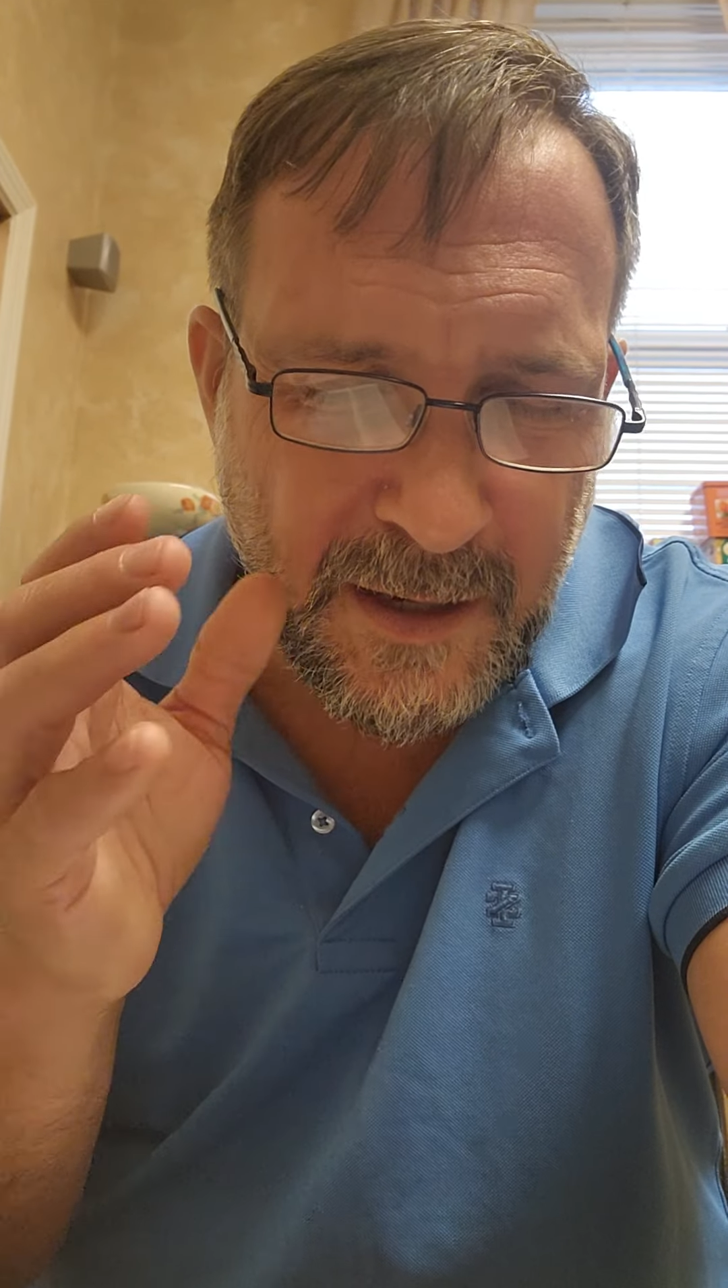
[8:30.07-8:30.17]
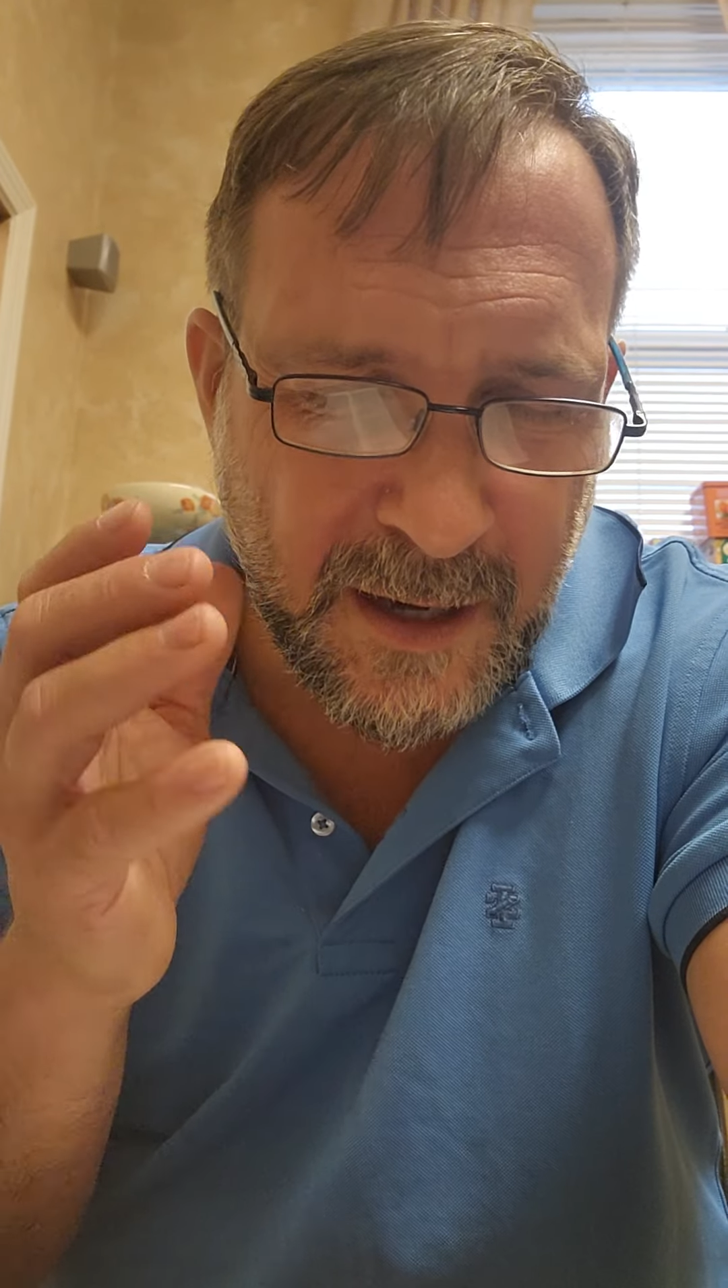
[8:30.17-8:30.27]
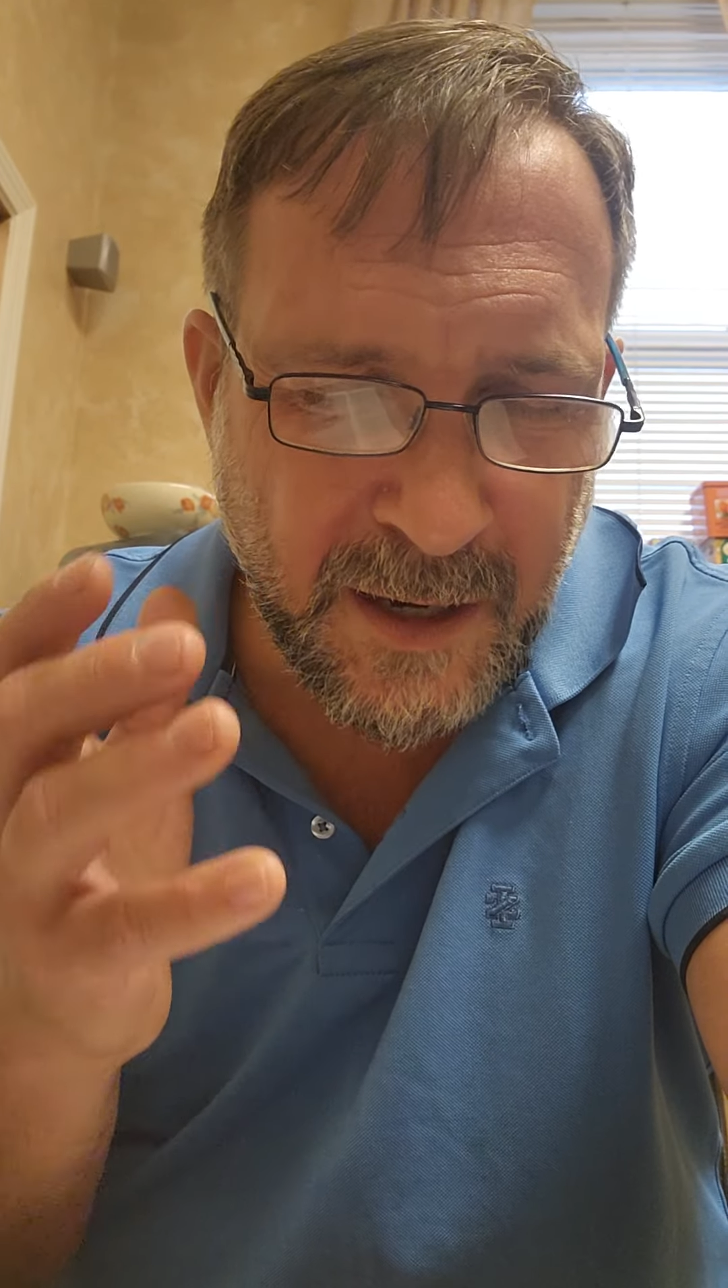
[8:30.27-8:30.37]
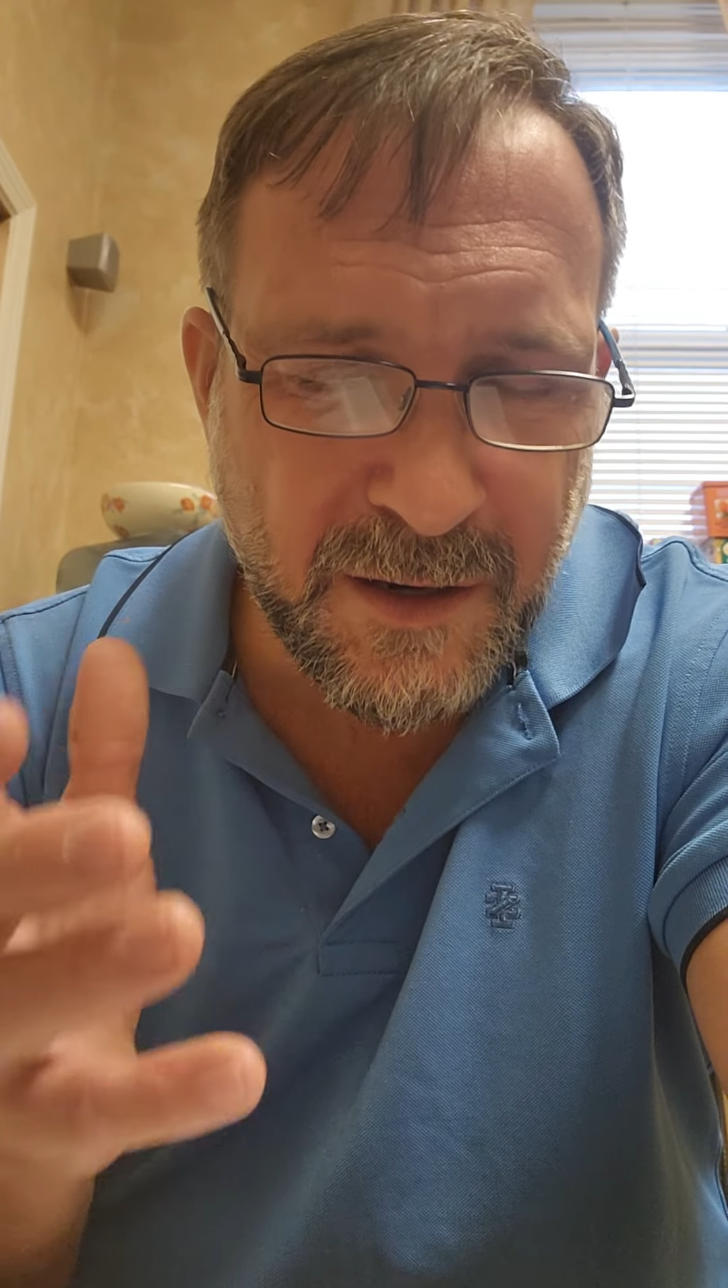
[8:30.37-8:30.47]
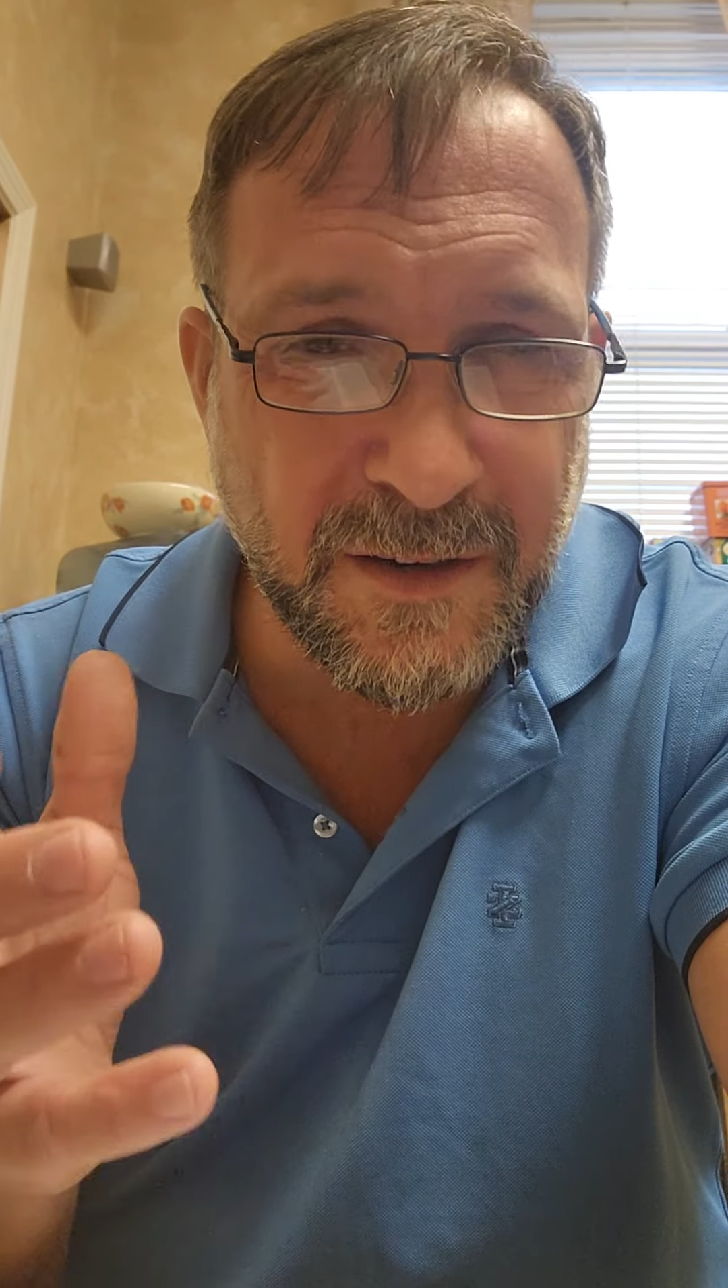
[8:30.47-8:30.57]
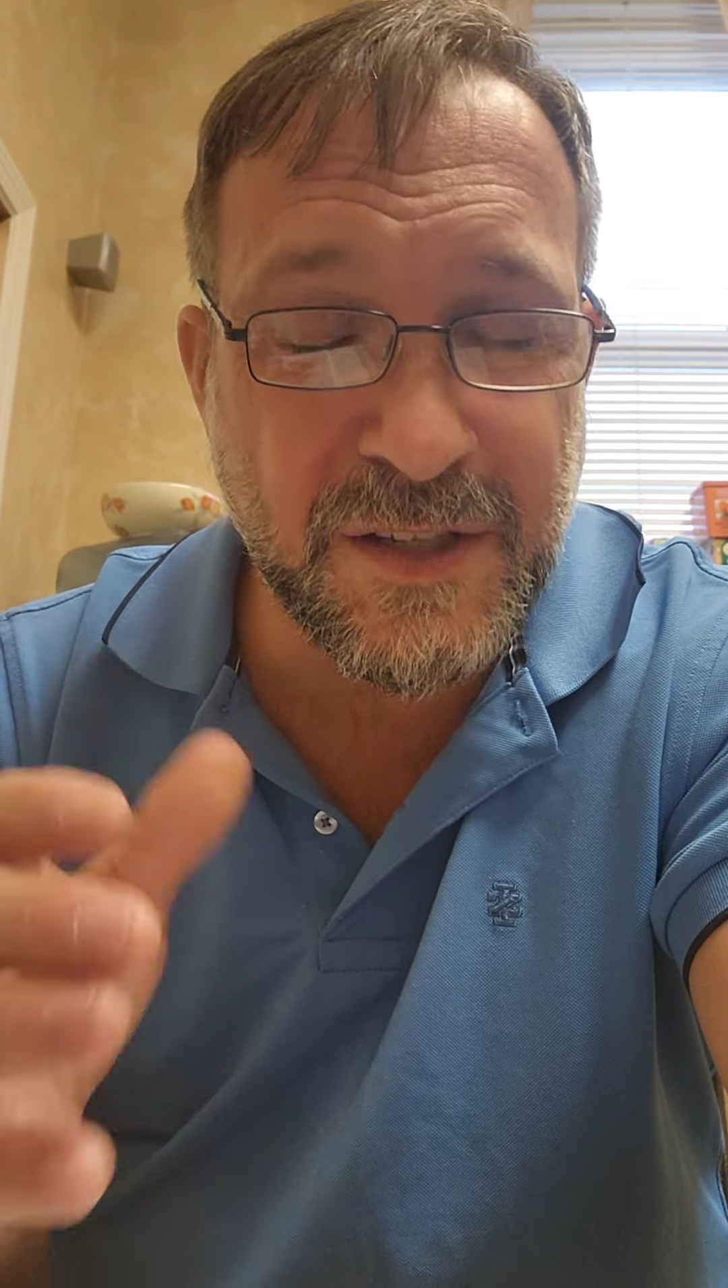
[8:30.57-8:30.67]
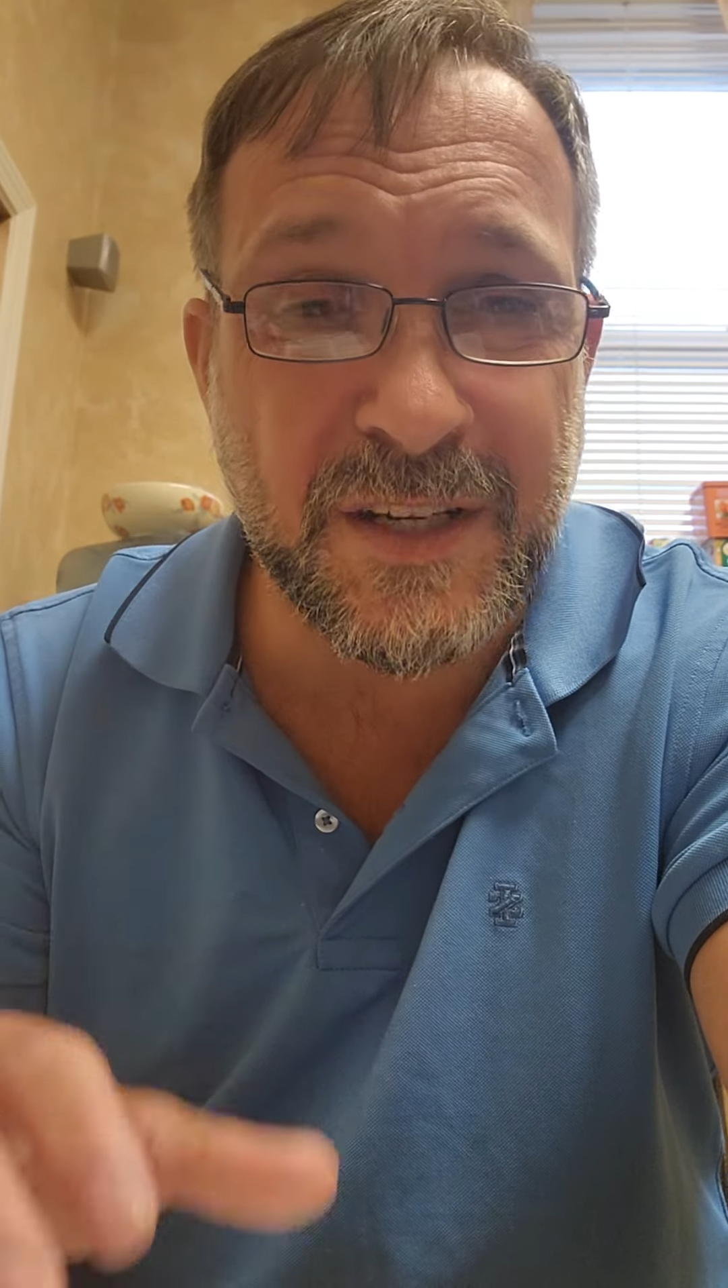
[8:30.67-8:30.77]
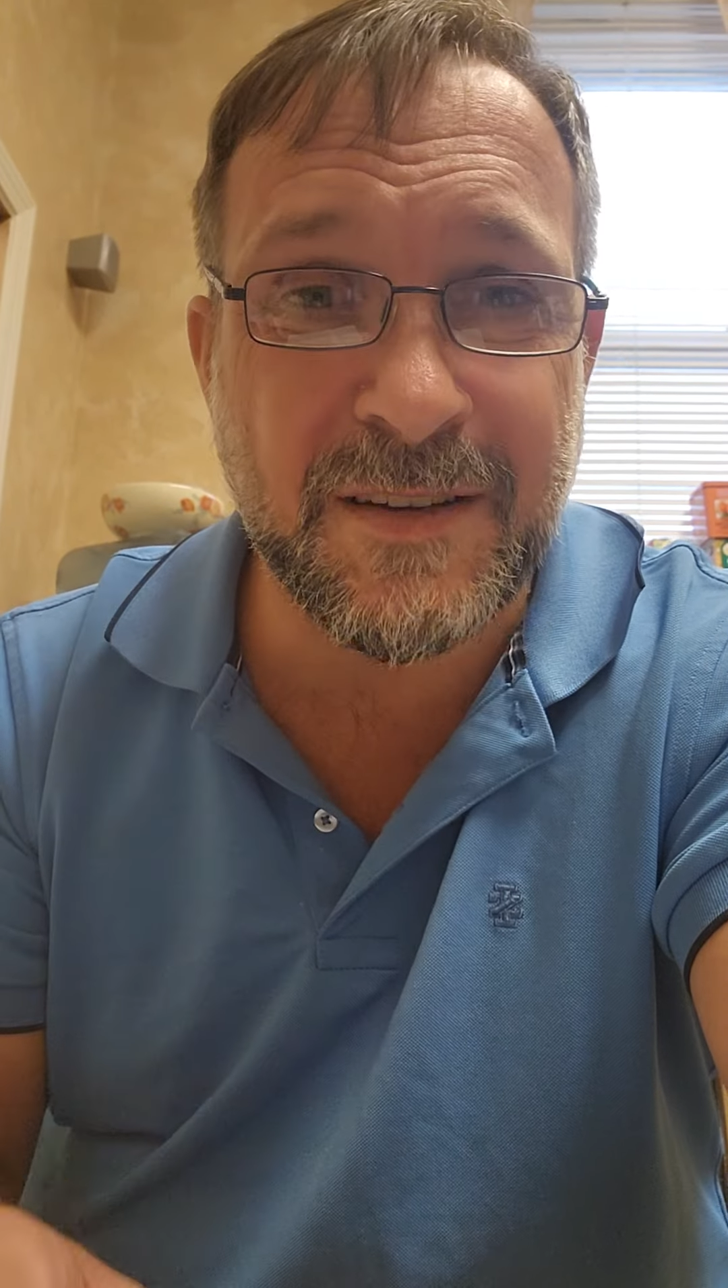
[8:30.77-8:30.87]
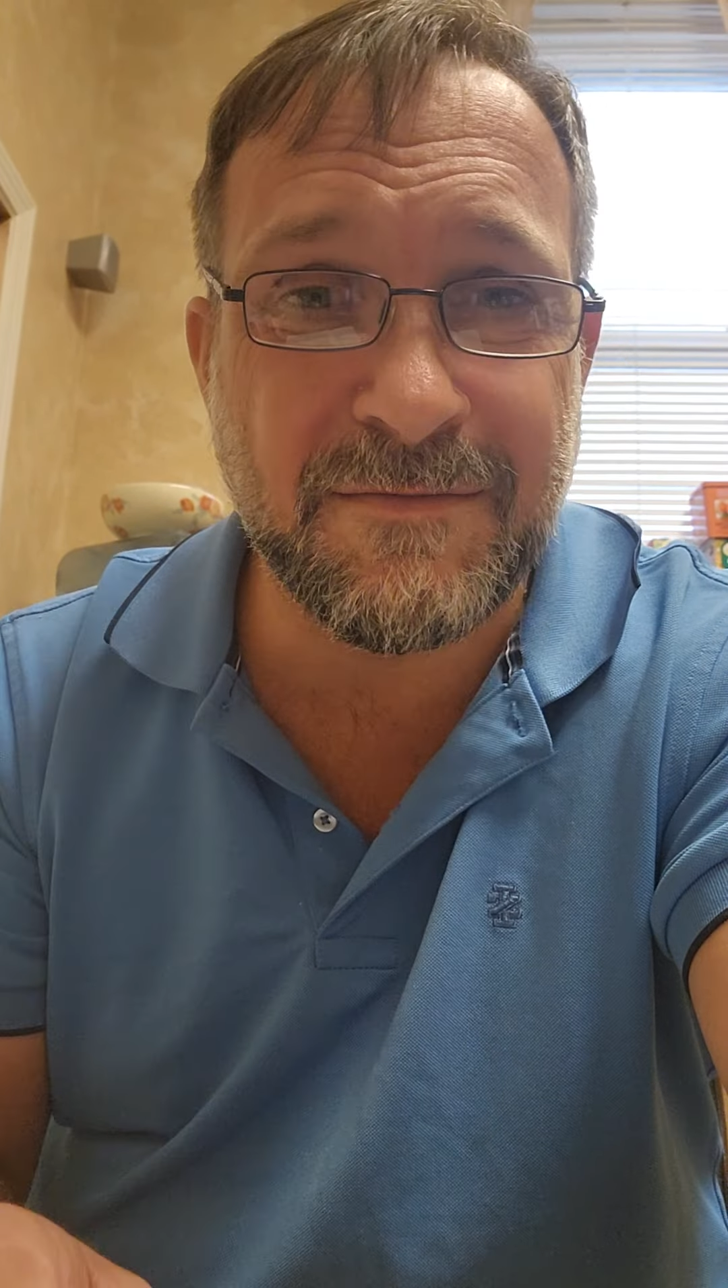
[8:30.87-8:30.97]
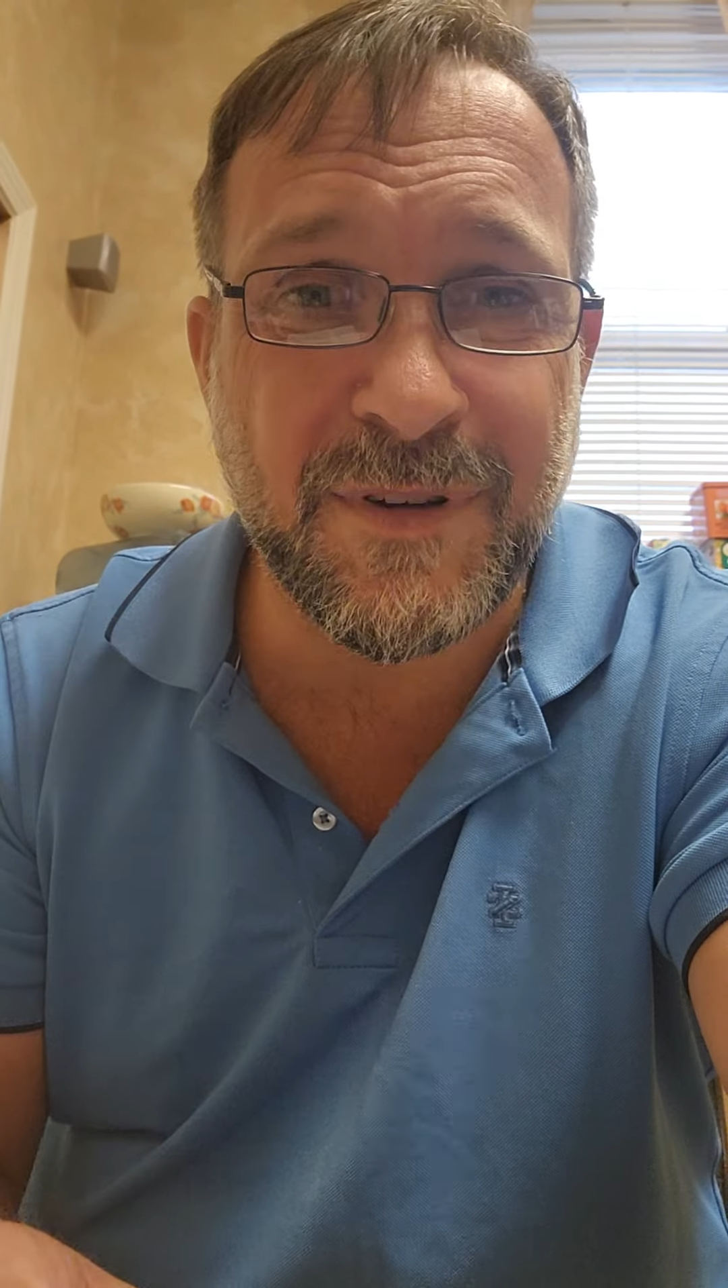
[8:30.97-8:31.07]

I encourage you,